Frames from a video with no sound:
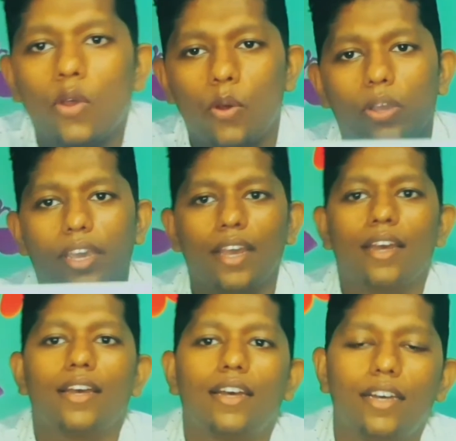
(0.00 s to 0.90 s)
Okay,
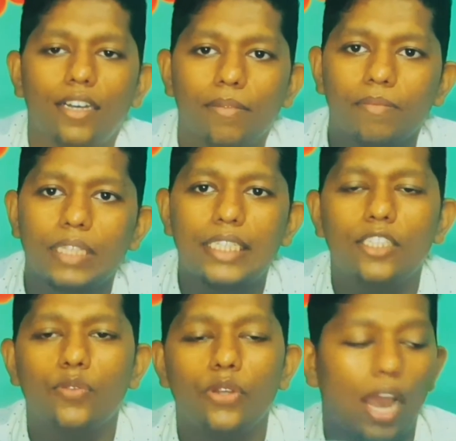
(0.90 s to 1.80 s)
in
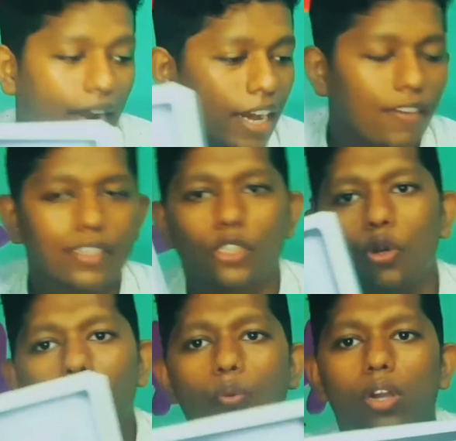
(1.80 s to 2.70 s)
this video again I will show
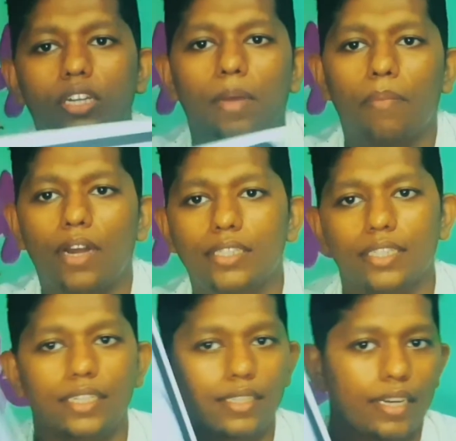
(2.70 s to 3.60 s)
you what are the parts
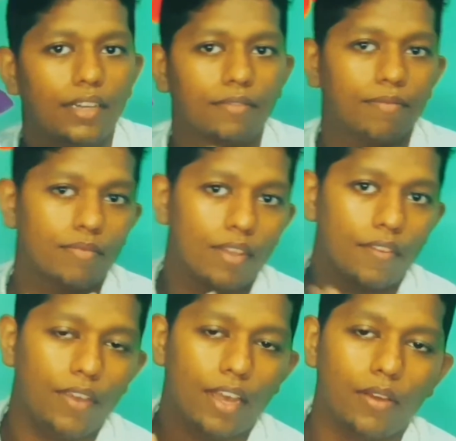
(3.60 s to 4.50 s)
inside
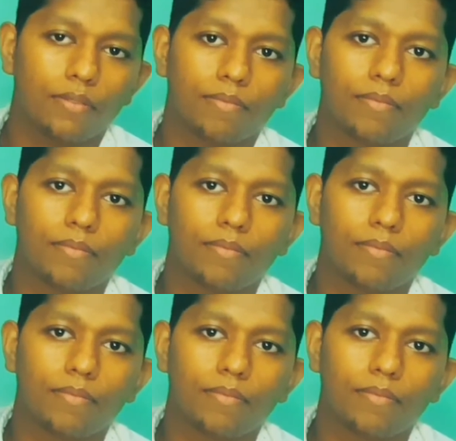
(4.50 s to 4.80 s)
we have.